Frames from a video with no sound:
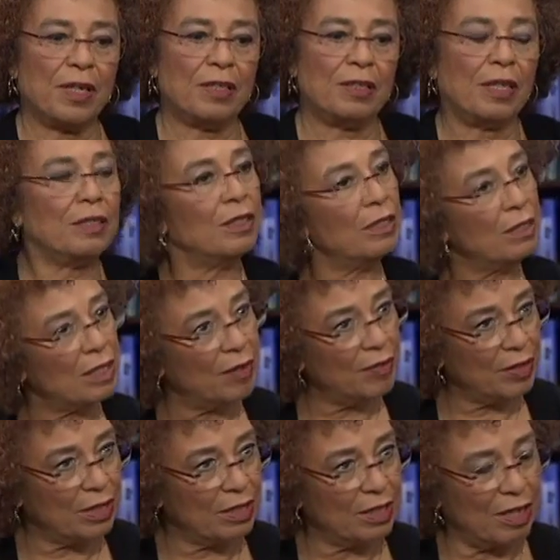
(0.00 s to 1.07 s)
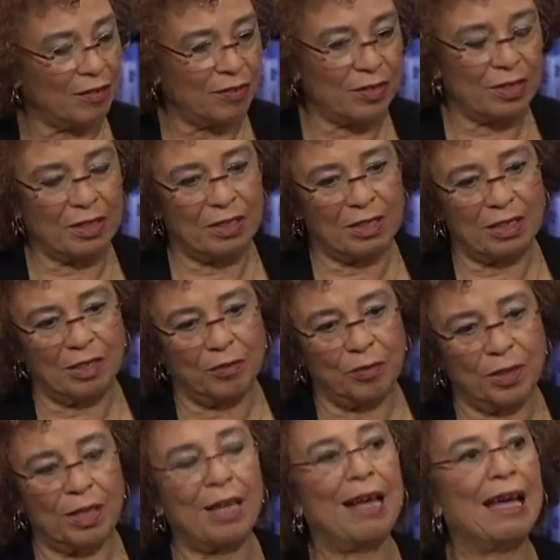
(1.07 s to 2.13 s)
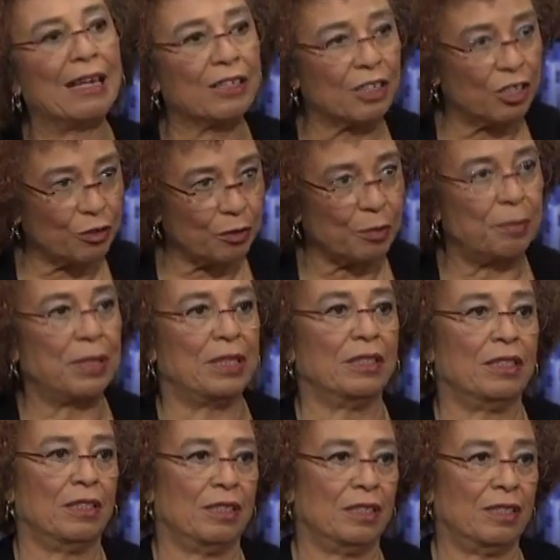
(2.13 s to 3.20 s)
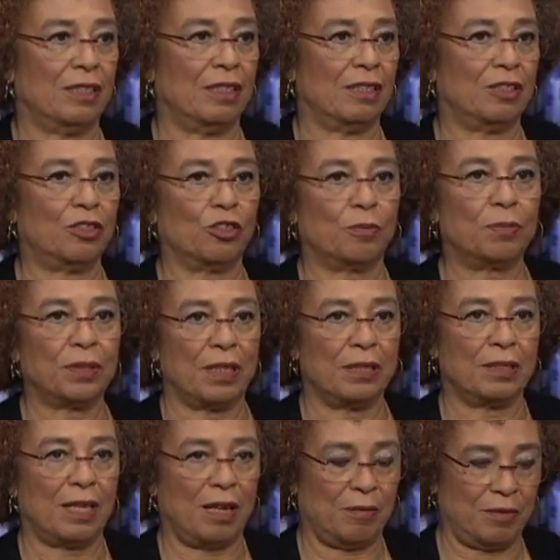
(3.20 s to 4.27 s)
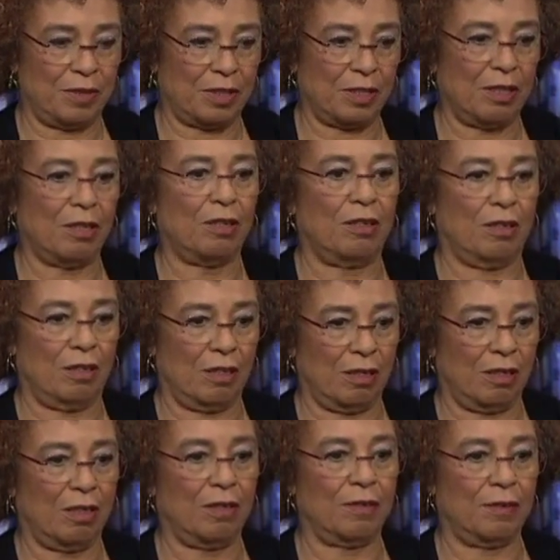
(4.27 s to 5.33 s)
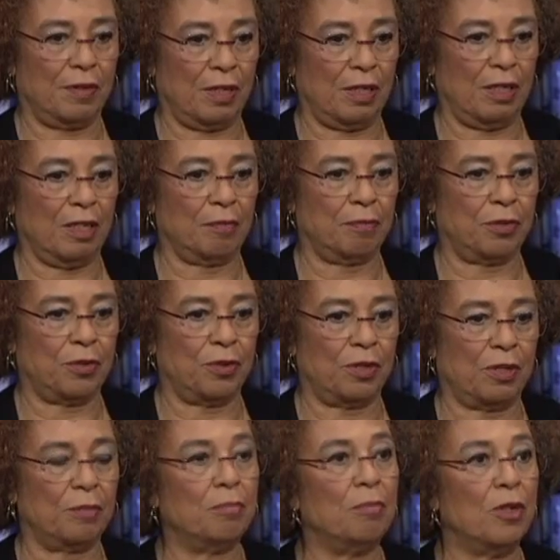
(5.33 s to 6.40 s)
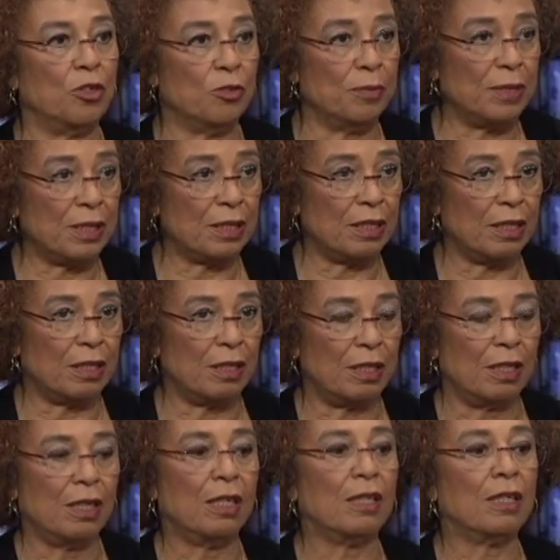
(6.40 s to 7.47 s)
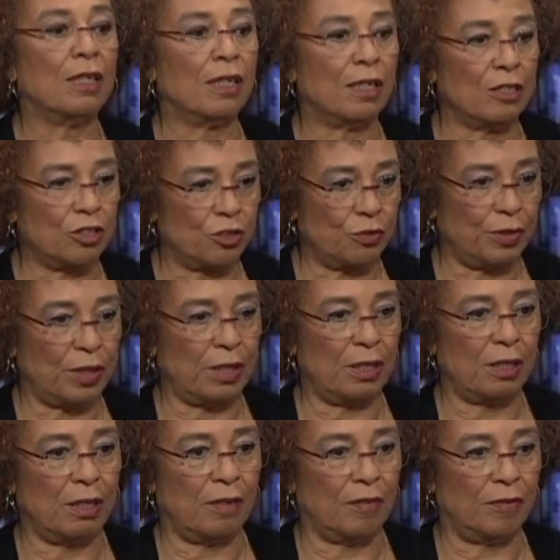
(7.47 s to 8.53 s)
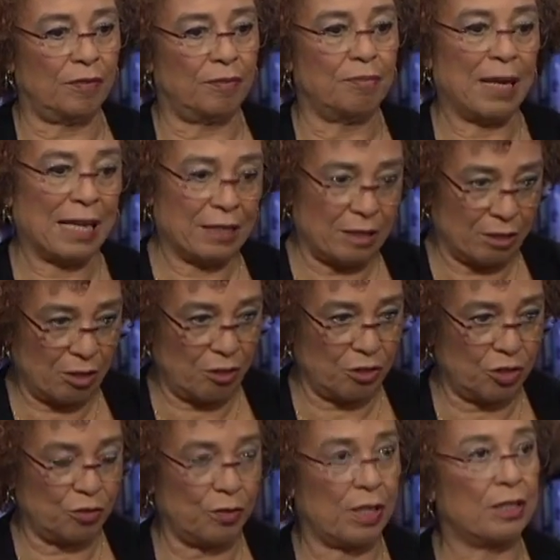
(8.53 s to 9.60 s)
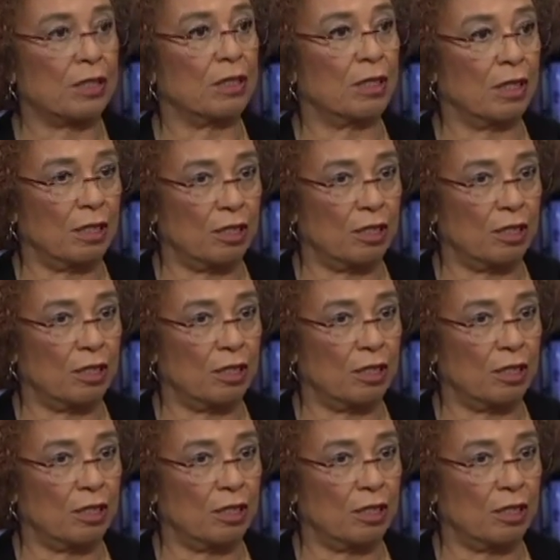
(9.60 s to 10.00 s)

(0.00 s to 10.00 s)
in 1977, uh, when the Attica Rebellion uh, took place, that was a, a, really important moment in the history of mass incarceration, the